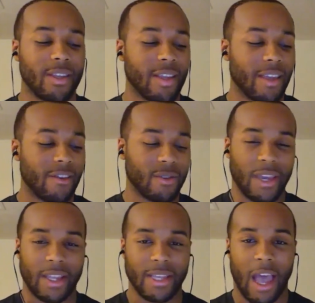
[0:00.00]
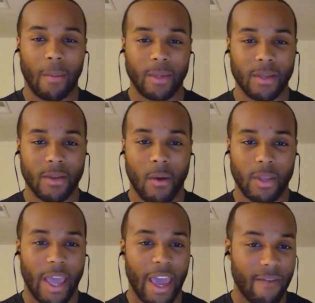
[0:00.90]
Like, you're taking time to talk to
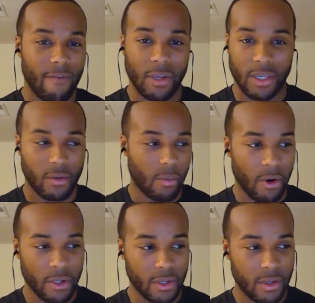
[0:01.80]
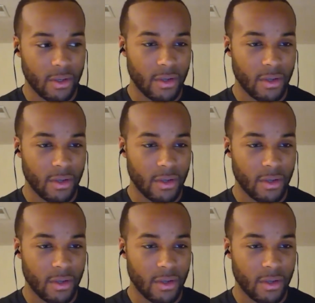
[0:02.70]
every single person?